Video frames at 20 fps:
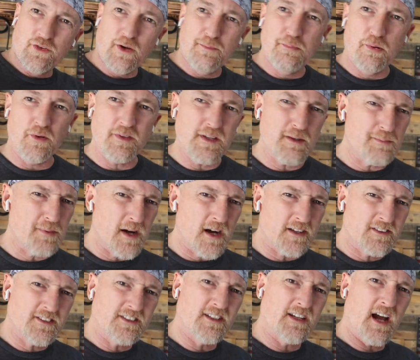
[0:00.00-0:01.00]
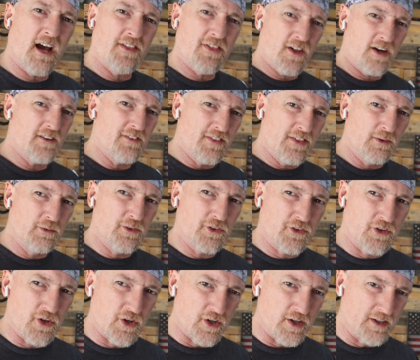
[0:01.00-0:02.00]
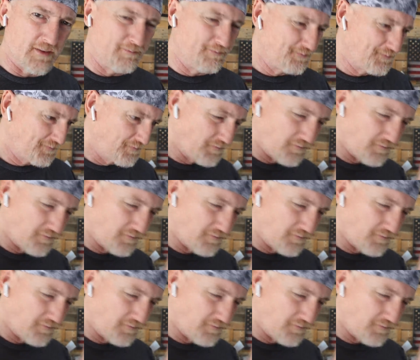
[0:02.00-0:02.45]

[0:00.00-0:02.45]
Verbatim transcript: So I poured the epoxy. I thought everything was good.